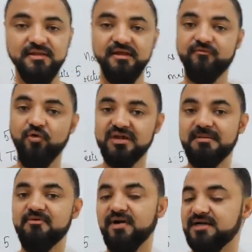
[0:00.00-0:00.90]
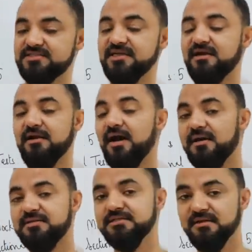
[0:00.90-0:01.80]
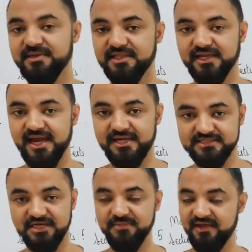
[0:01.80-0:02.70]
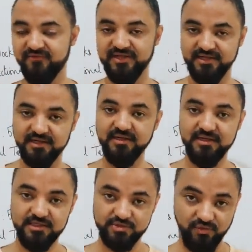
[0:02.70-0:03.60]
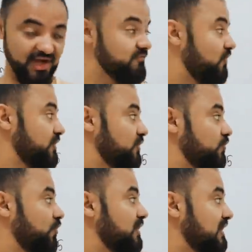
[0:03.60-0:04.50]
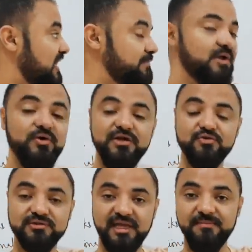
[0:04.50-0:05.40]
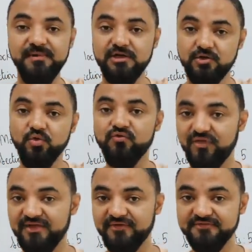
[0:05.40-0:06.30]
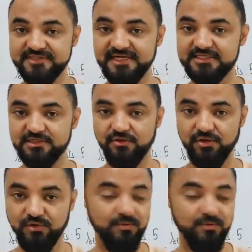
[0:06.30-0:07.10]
The four type of RC is coming in the CAT exam every year. So I want you to go deep down into them, 2 5-5 sets